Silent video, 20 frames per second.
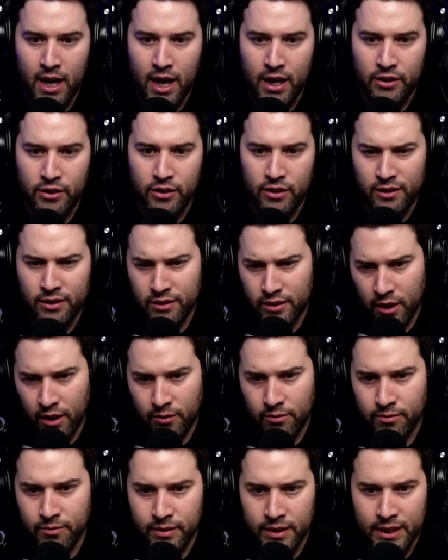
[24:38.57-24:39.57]

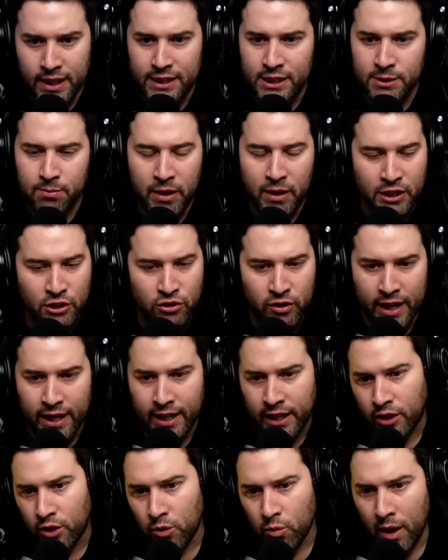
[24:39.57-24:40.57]
it's spring
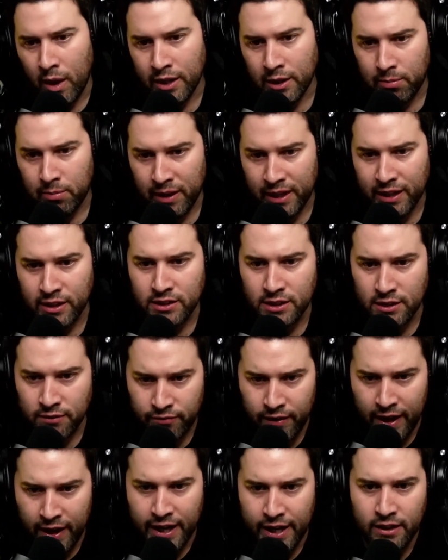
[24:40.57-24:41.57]
training. You want your players to
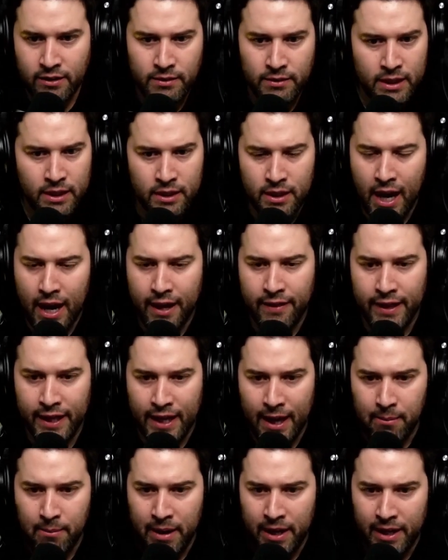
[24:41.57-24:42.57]
fight. I think
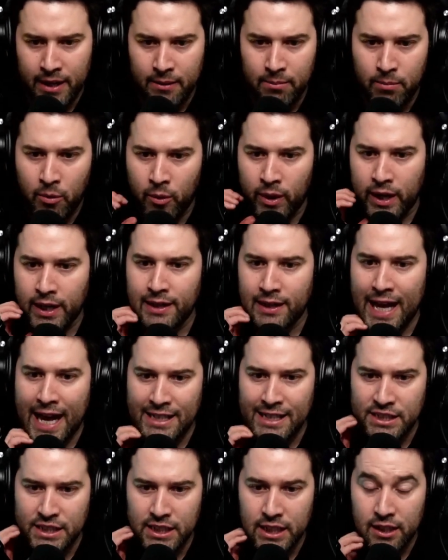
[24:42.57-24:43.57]
I made a point
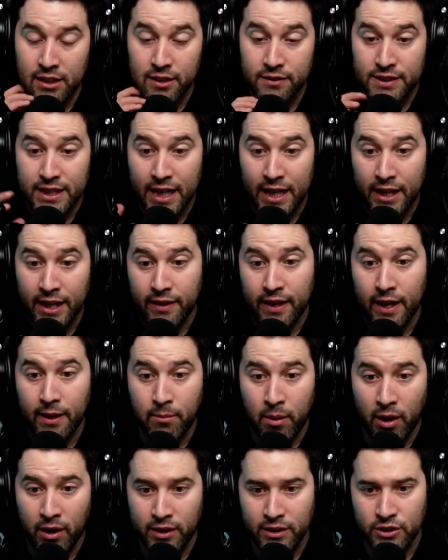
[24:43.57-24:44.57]
last year of saying that
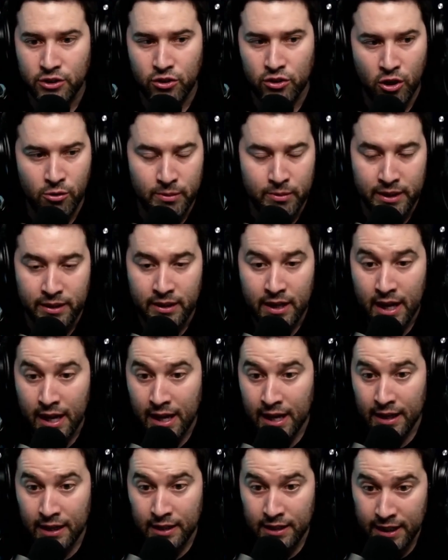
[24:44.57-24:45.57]
Marcus Stroman,
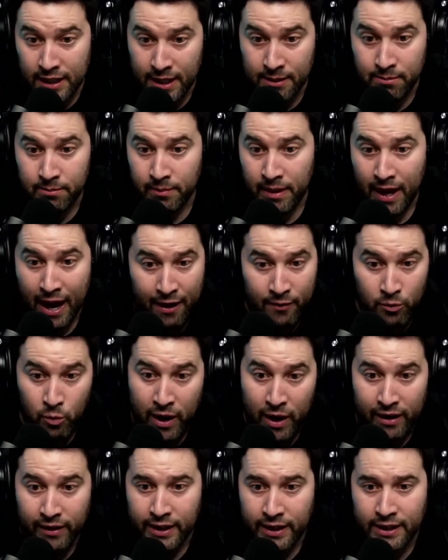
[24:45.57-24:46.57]

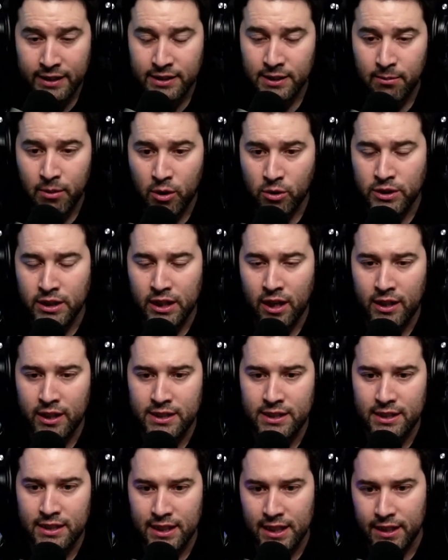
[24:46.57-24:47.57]
wearing his emotion on his
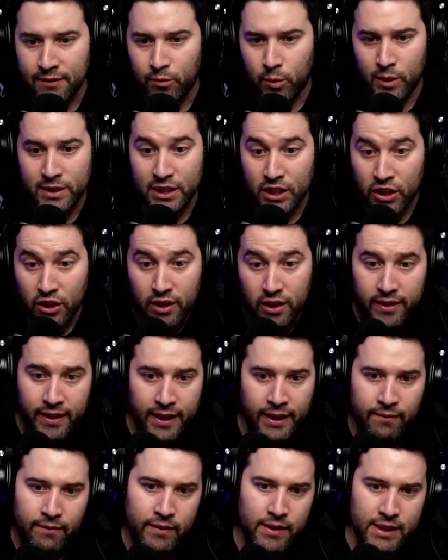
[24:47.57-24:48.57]
sleeve, was a good
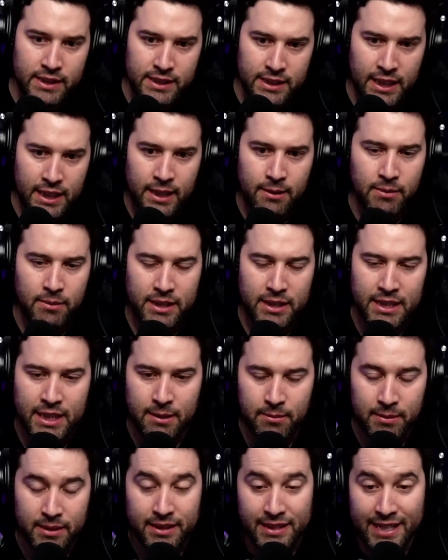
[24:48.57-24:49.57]
thing for this team. The
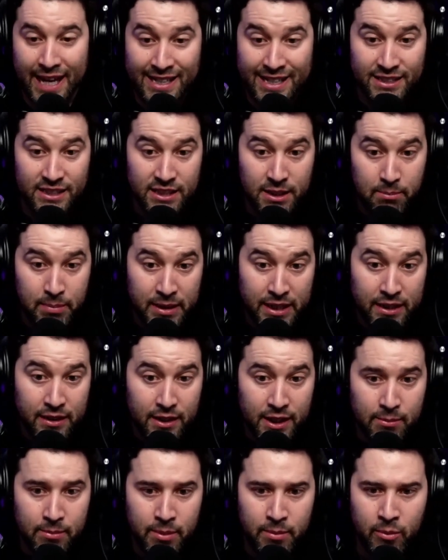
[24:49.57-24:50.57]
team tends to be a
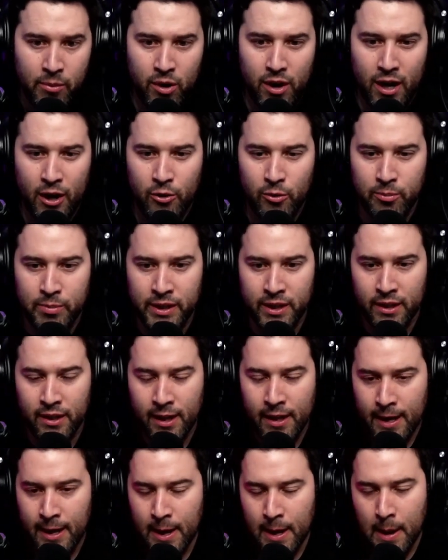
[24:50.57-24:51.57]
little bit more open to
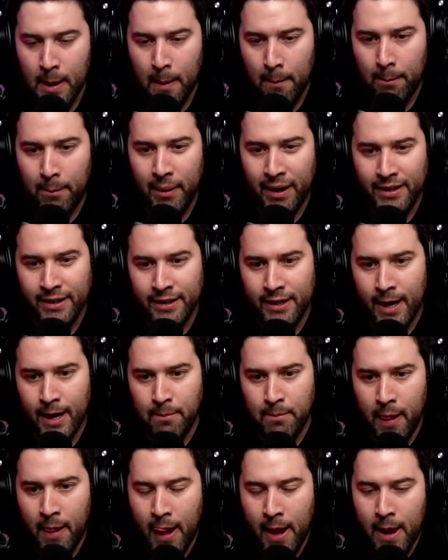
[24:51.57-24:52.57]
buttoned
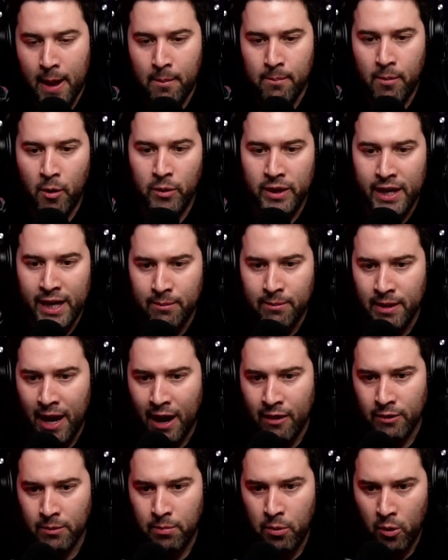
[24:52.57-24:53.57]
up. But with him
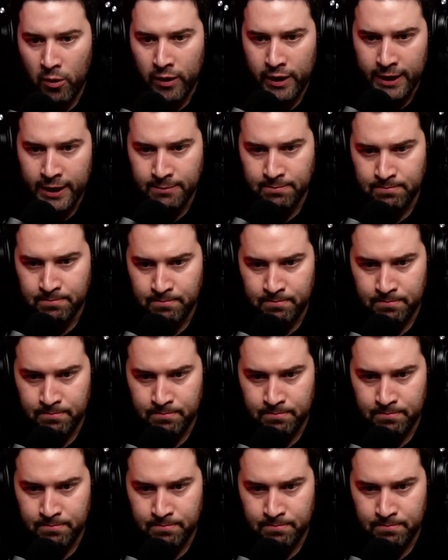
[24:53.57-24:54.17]
not reporting